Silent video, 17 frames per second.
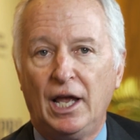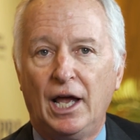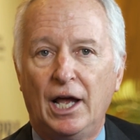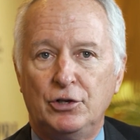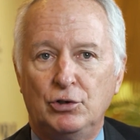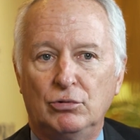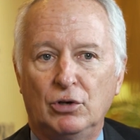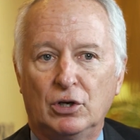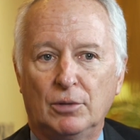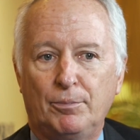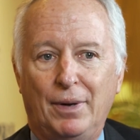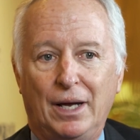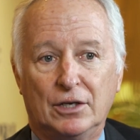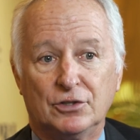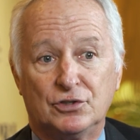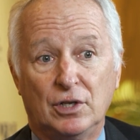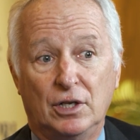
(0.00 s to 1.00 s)
and you look at
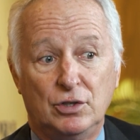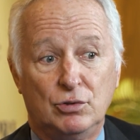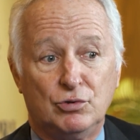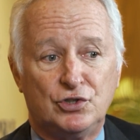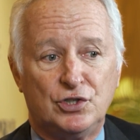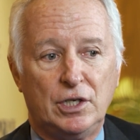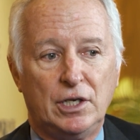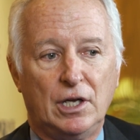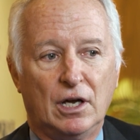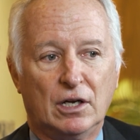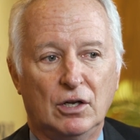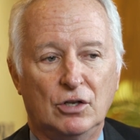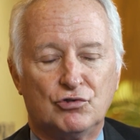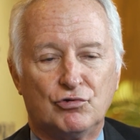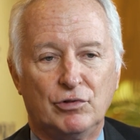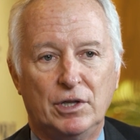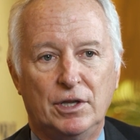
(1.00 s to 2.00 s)
Pakistan, you see a
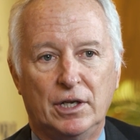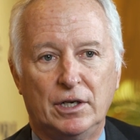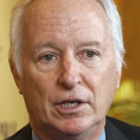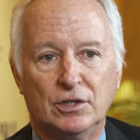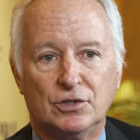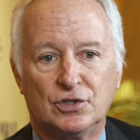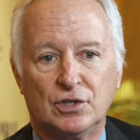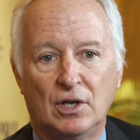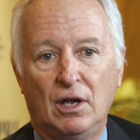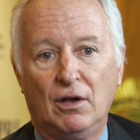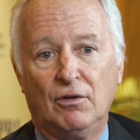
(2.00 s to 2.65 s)
country that is,